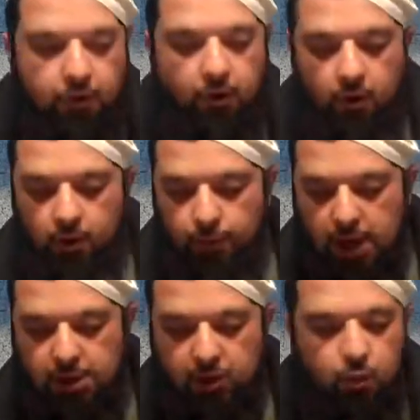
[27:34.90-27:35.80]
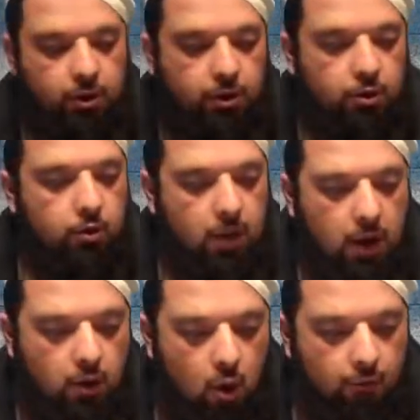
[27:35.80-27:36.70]
further, but I just wanted to.
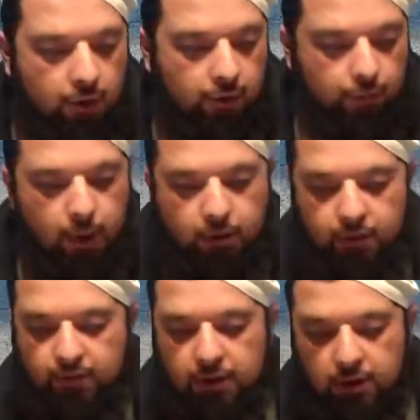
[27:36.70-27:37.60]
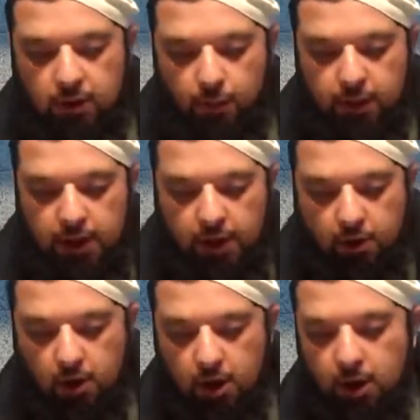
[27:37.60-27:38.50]
I'll go over parts of this a little bit later.